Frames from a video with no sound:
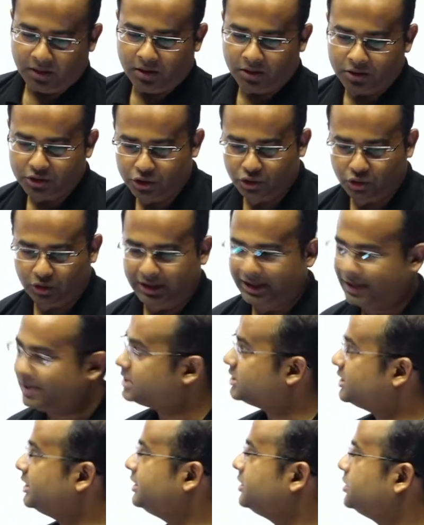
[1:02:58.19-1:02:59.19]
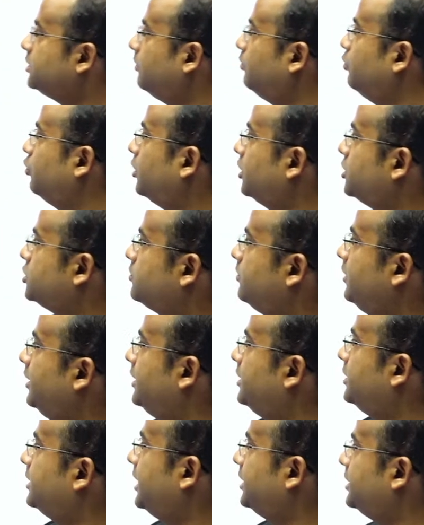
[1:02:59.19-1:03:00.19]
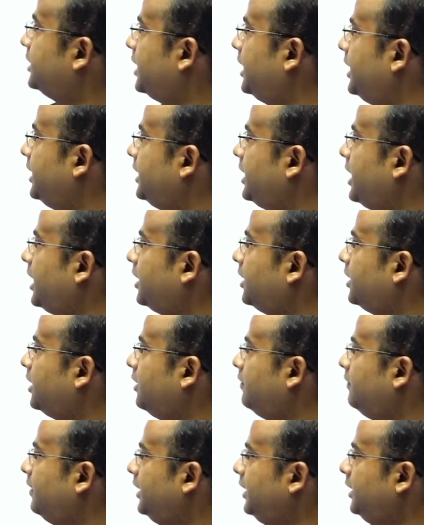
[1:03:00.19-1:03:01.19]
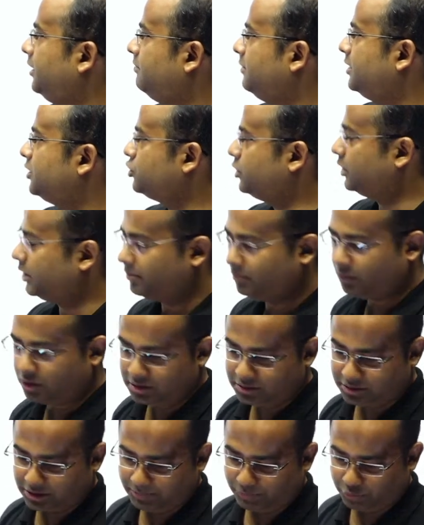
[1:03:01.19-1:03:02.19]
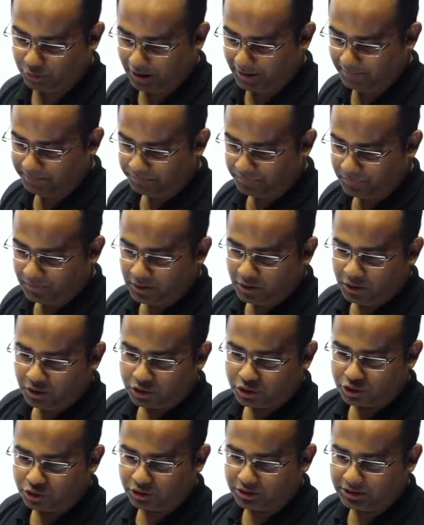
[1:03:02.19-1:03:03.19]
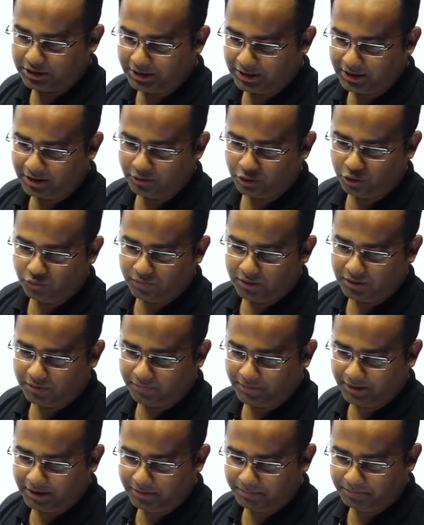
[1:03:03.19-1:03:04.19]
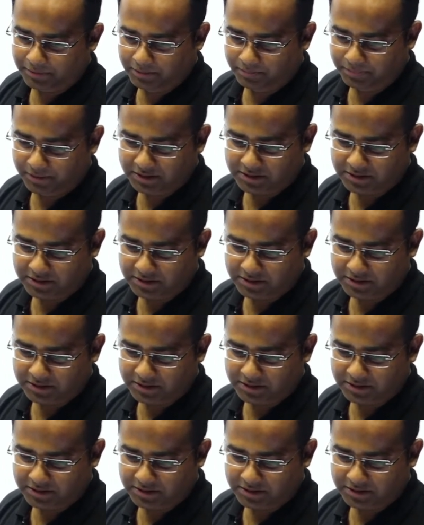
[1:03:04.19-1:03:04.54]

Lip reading: So, let's see, Jammu Kashmir, Dadra and Nagar Haveli, Mizoram or Tripura. So, there you will find people